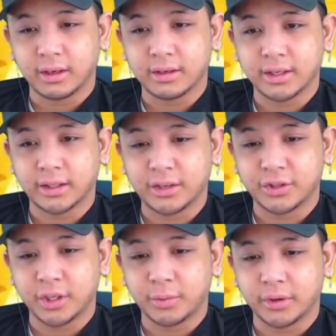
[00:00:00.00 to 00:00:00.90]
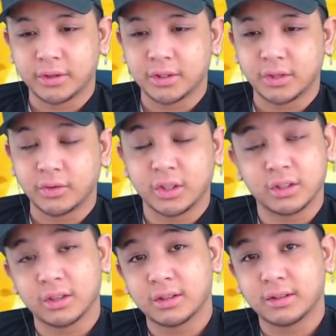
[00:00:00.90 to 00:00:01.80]
it's like that shitty part doesn't even
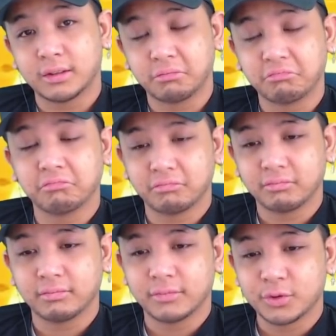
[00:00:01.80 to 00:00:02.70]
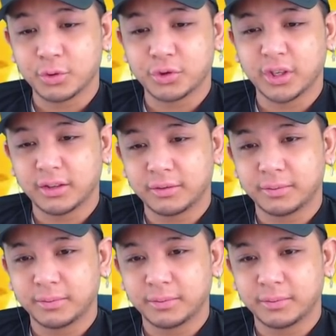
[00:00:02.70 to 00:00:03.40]
exist. True shit.